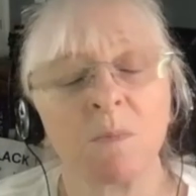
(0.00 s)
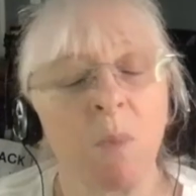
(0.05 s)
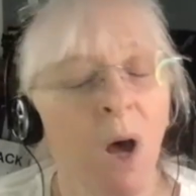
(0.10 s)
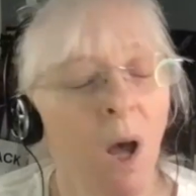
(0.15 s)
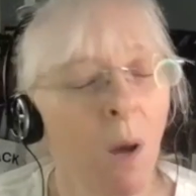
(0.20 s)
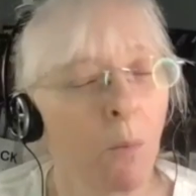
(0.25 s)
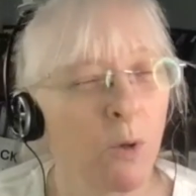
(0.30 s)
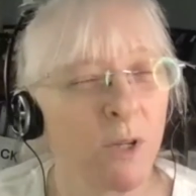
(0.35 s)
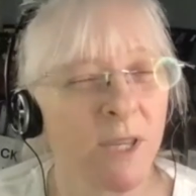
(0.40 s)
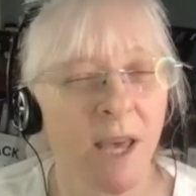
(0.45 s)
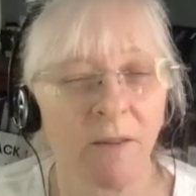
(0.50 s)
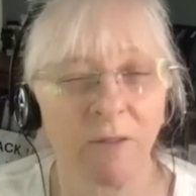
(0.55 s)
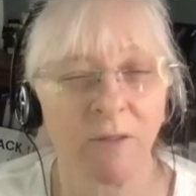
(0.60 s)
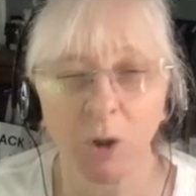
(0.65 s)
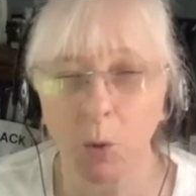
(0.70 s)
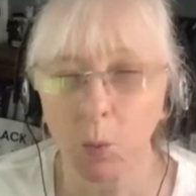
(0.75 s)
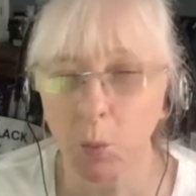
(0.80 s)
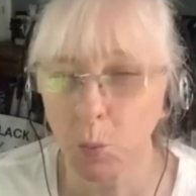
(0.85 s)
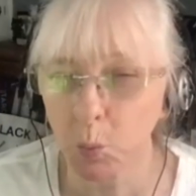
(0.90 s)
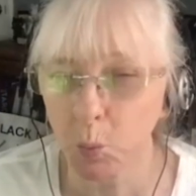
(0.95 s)
mom was having
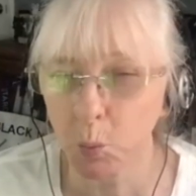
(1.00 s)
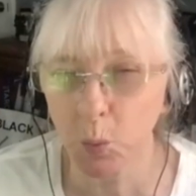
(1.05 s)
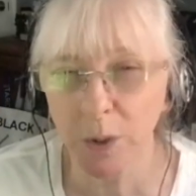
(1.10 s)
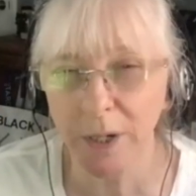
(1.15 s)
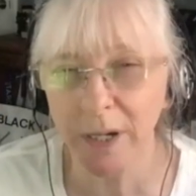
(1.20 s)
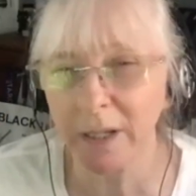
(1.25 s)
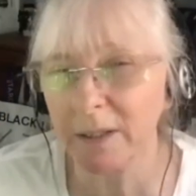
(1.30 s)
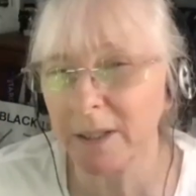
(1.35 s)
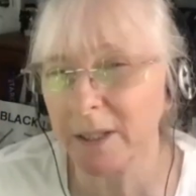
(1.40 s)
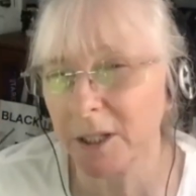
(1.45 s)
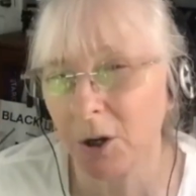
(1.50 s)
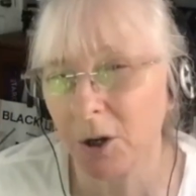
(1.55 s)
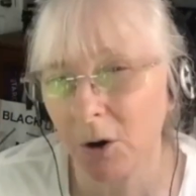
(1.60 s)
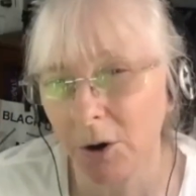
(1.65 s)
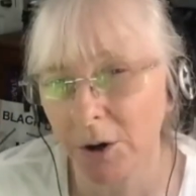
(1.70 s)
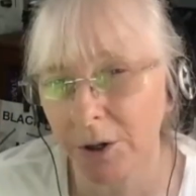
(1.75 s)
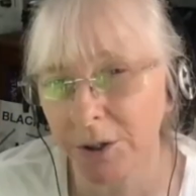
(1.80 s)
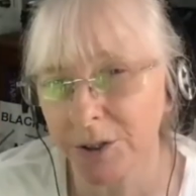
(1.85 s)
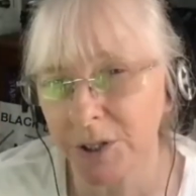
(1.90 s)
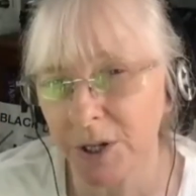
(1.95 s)
a really
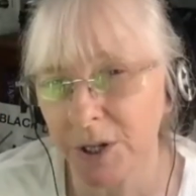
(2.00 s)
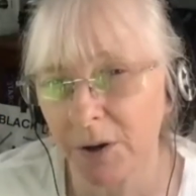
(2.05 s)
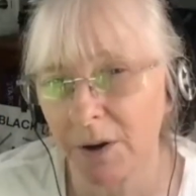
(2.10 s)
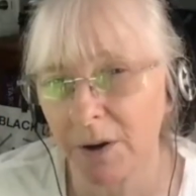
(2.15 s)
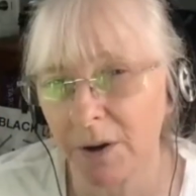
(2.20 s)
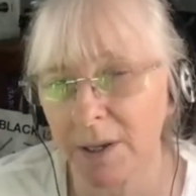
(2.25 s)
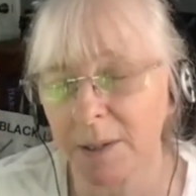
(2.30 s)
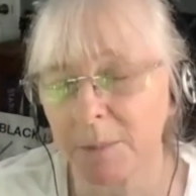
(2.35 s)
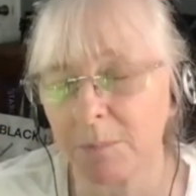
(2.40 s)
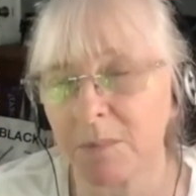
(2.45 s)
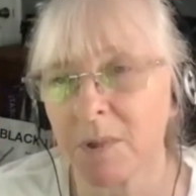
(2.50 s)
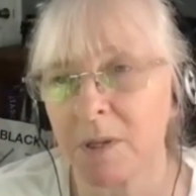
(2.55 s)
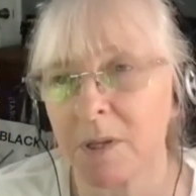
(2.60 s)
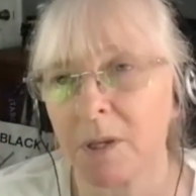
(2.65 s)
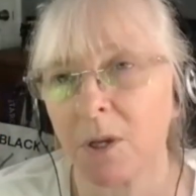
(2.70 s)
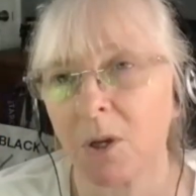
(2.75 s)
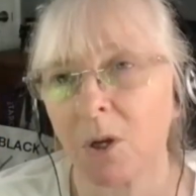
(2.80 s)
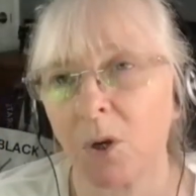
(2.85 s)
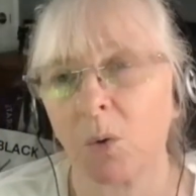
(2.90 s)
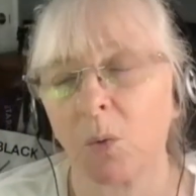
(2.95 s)
hard time
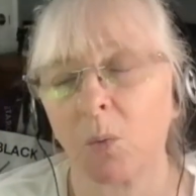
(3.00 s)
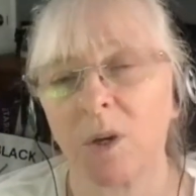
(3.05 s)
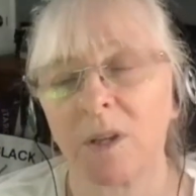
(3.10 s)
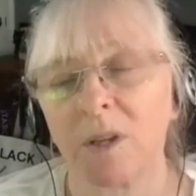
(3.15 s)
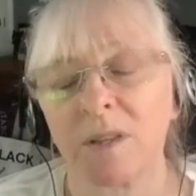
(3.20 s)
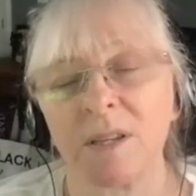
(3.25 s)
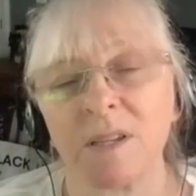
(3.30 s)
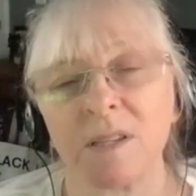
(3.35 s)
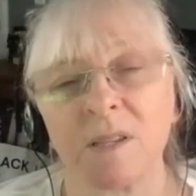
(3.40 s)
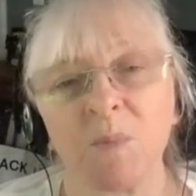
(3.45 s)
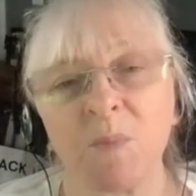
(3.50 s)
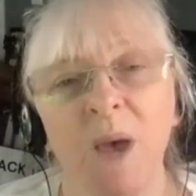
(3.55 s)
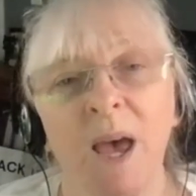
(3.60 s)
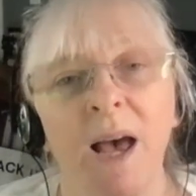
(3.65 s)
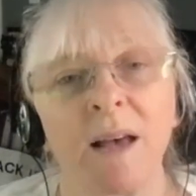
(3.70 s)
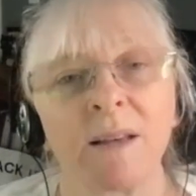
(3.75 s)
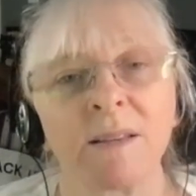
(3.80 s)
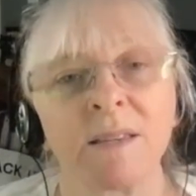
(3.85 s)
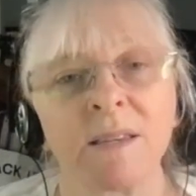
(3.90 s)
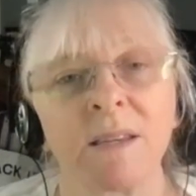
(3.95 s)
with his
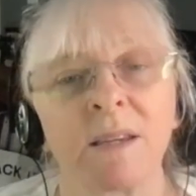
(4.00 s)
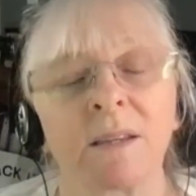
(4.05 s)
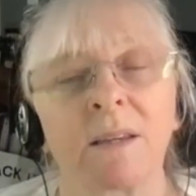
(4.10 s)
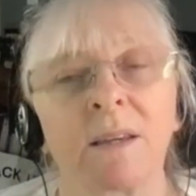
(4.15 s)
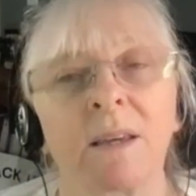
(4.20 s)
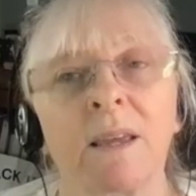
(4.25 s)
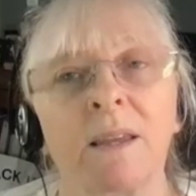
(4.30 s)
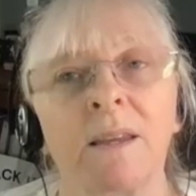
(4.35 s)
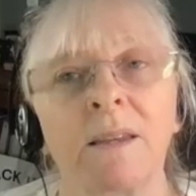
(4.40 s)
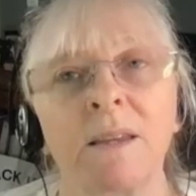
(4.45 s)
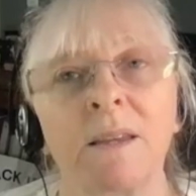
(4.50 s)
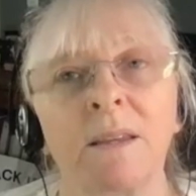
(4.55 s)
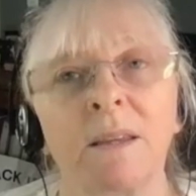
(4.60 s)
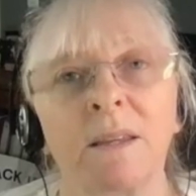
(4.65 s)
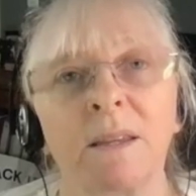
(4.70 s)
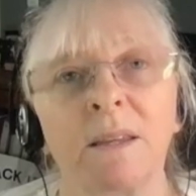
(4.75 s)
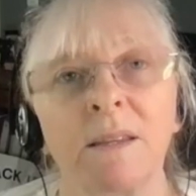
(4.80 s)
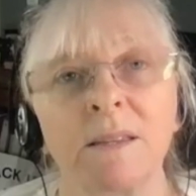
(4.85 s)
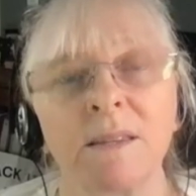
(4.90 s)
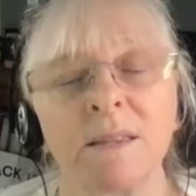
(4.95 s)
passing. And
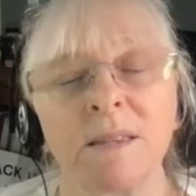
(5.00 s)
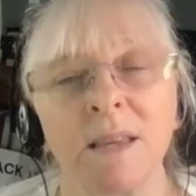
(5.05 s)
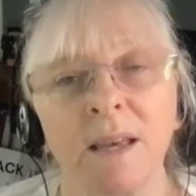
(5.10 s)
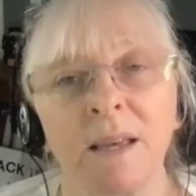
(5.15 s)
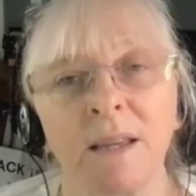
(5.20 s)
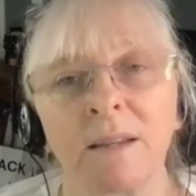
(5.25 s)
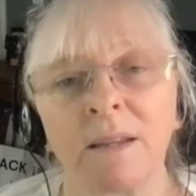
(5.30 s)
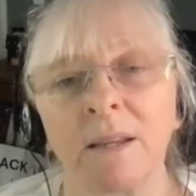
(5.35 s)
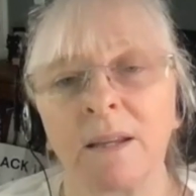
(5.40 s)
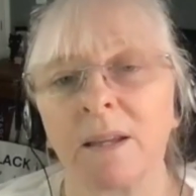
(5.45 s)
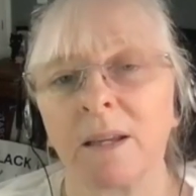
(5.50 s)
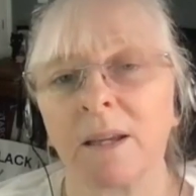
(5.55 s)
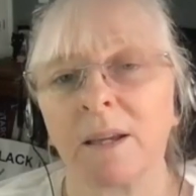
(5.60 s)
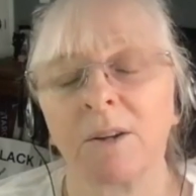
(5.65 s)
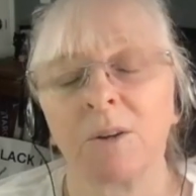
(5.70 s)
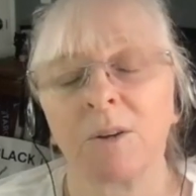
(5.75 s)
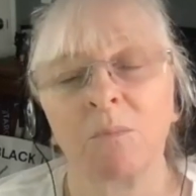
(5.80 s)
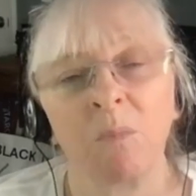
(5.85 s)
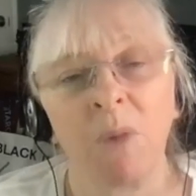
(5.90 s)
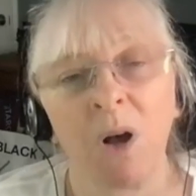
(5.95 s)
he said,
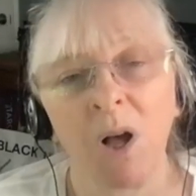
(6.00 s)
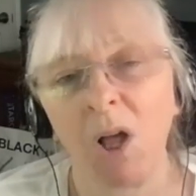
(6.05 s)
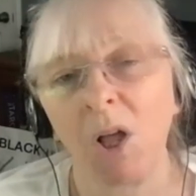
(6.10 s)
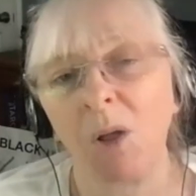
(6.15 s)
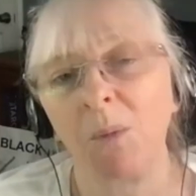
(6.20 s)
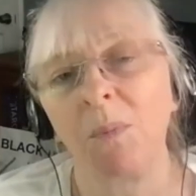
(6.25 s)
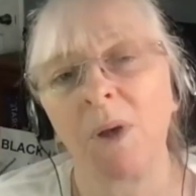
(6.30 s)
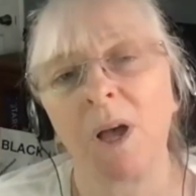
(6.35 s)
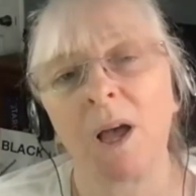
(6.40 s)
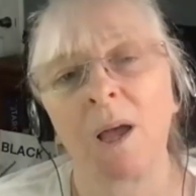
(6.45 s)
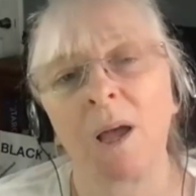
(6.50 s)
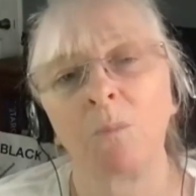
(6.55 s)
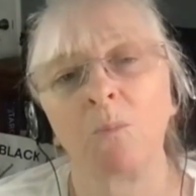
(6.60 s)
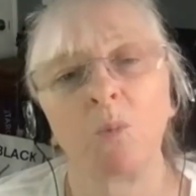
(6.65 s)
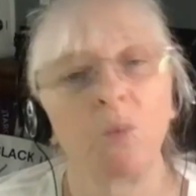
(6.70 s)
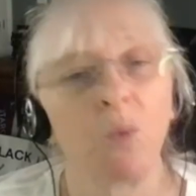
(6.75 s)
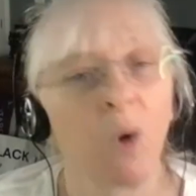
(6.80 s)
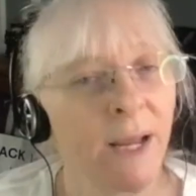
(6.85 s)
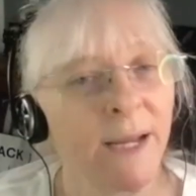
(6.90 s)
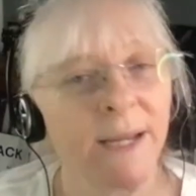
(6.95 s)
"Mom,
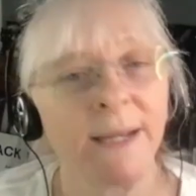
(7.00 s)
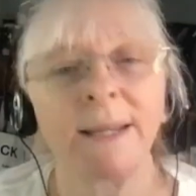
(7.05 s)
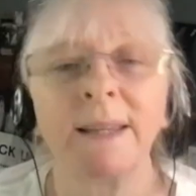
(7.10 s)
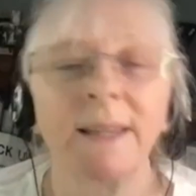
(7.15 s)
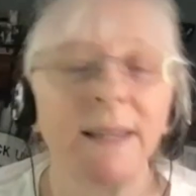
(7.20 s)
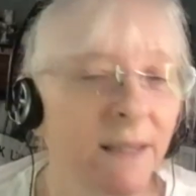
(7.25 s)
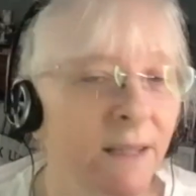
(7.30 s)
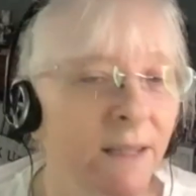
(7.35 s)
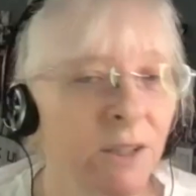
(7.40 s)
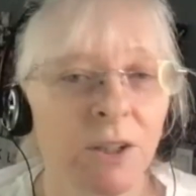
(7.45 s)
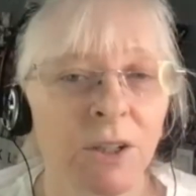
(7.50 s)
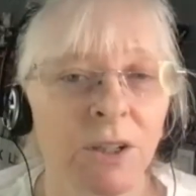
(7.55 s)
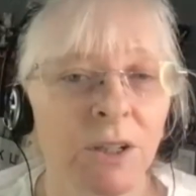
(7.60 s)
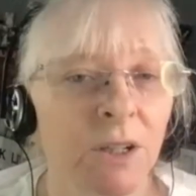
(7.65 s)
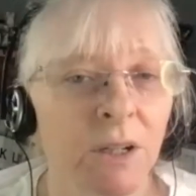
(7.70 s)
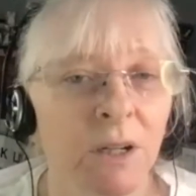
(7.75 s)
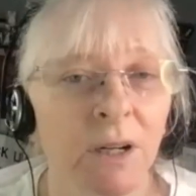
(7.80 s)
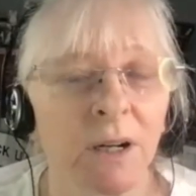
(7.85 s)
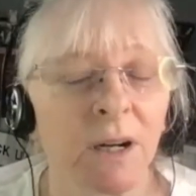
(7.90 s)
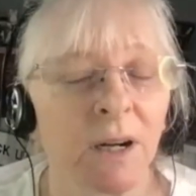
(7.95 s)
I'm right
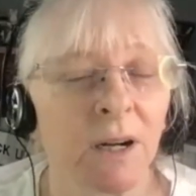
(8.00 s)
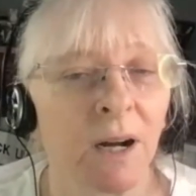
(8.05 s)
here.